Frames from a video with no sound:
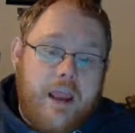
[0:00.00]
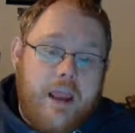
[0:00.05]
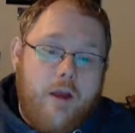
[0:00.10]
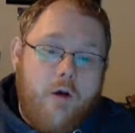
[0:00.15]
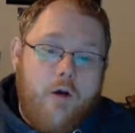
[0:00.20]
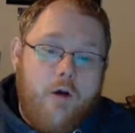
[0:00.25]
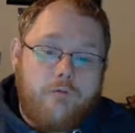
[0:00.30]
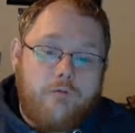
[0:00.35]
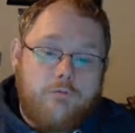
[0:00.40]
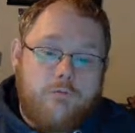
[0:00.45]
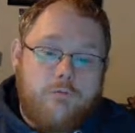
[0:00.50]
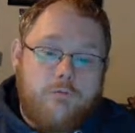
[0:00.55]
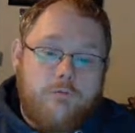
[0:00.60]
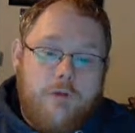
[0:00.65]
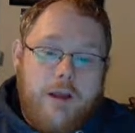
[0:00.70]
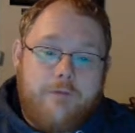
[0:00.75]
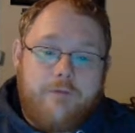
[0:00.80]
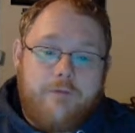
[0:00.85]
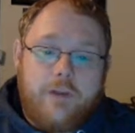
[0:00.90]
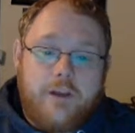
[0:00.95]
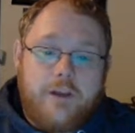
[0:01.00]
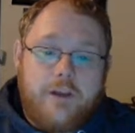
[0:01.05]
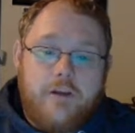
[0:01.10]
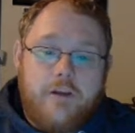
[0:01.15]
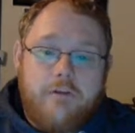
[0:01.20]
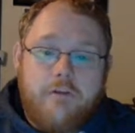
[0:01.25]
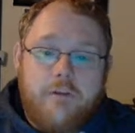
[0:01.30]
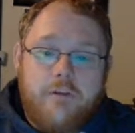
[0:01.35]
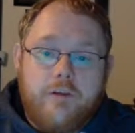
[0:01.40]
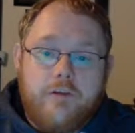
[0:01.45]
on
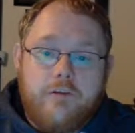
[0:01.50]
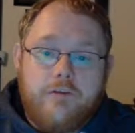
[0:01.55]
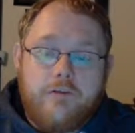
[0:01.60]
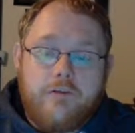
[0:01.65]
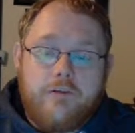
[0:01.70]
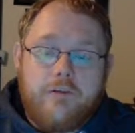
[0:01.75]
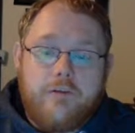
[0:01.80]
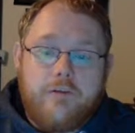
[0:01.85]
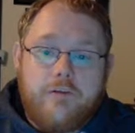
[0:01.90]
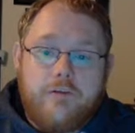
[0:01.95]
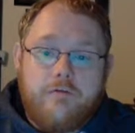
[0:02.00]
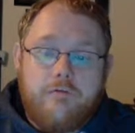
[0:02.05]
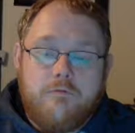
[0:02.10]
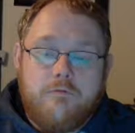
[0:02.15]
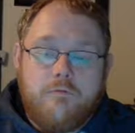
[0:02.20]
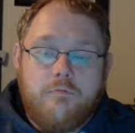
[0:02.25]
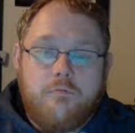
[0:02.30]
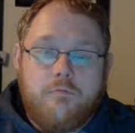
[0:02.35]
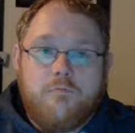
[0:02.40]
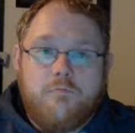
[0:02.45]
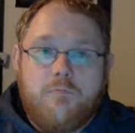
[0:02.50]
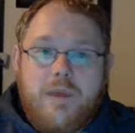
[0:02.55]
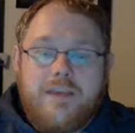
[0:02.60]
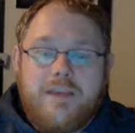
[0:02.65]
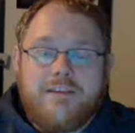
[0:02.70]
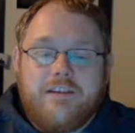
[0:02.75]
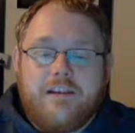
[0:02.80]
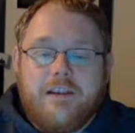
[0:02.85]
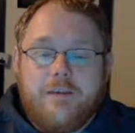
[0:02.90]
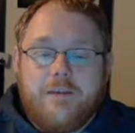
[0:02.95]
Ravnica that
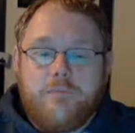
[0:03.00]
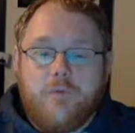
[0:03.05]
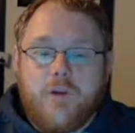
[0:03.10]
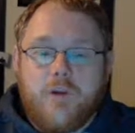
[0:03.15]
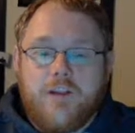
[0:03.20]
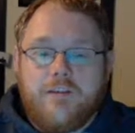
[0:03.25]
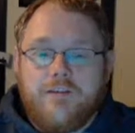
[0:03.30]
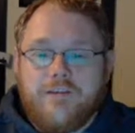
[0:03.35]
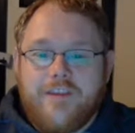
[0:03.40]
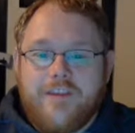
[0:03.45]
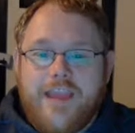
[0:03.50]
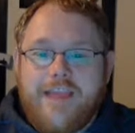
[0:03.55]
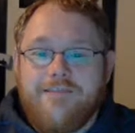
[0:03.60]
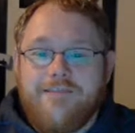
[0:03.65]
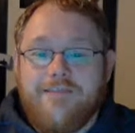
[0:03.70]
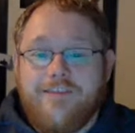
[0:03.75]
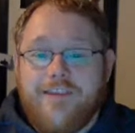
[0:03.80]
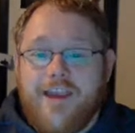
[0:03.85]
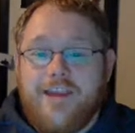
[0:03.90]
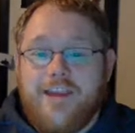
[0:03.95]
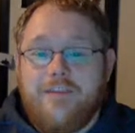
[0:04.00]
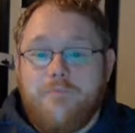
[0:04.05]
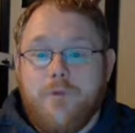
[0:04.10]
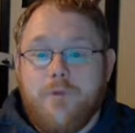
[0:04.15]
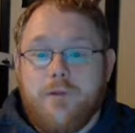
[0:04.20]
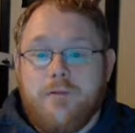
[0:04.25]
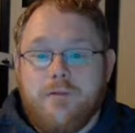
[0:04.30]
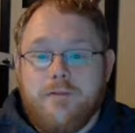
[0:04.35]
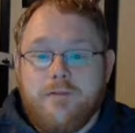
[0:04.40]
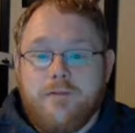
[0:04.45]
basically brings the
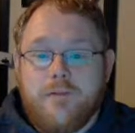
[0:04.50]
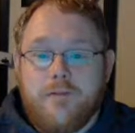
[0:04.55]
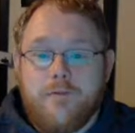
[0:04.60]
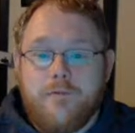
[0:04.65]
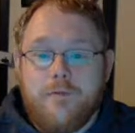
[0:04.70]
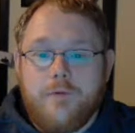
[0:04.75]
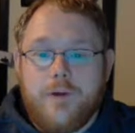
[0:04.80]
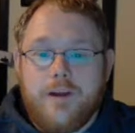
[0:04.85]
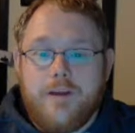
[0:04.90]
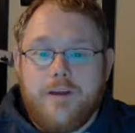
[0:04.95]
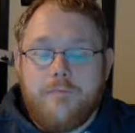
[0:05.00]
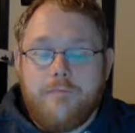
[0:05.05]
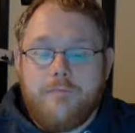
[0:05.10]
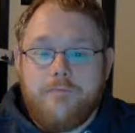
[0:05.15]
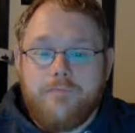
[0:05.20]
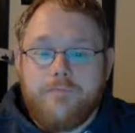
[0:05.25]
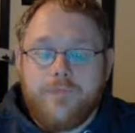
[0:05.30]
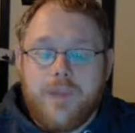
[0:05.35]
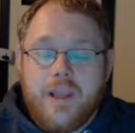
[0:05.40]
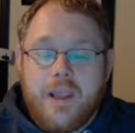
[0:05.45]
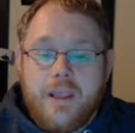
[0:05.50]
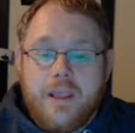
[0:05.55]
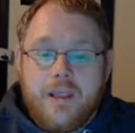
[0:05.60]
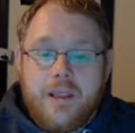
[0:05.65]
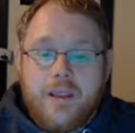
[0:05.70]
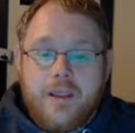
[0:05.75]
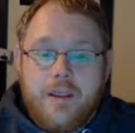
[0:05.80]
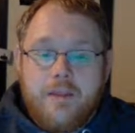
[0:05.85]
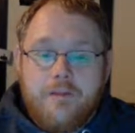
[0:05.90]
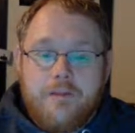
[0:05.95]
entertainment to
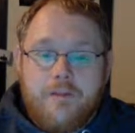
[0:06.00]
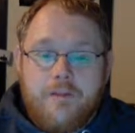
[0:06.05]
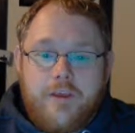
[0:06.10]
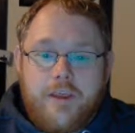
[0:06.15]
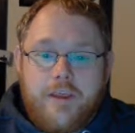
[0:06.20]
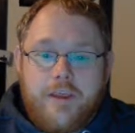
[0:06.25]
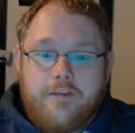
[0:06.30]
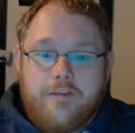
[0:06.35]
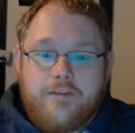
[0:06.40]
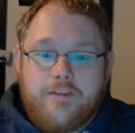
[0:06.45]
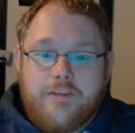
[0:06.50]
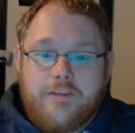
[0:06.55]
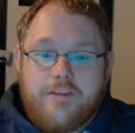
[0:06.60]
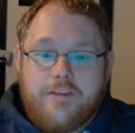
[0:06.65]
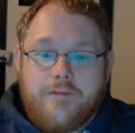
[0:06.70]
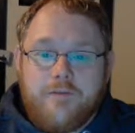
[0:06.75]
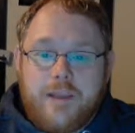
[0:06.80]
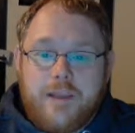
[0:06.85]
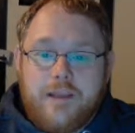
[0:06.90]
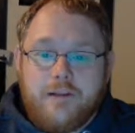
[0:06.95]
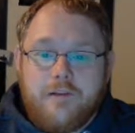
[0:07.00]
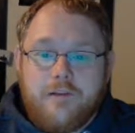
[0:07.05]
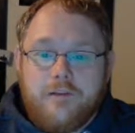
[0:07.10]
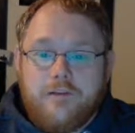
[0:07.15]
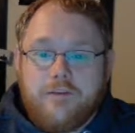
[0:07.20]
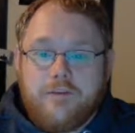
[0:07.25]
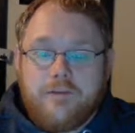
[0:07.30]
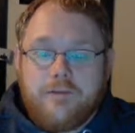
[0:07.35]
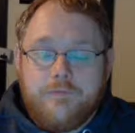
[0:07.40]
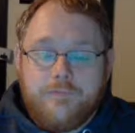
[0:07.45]
the City of
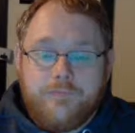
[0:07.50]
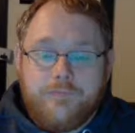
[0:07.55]
Guilds.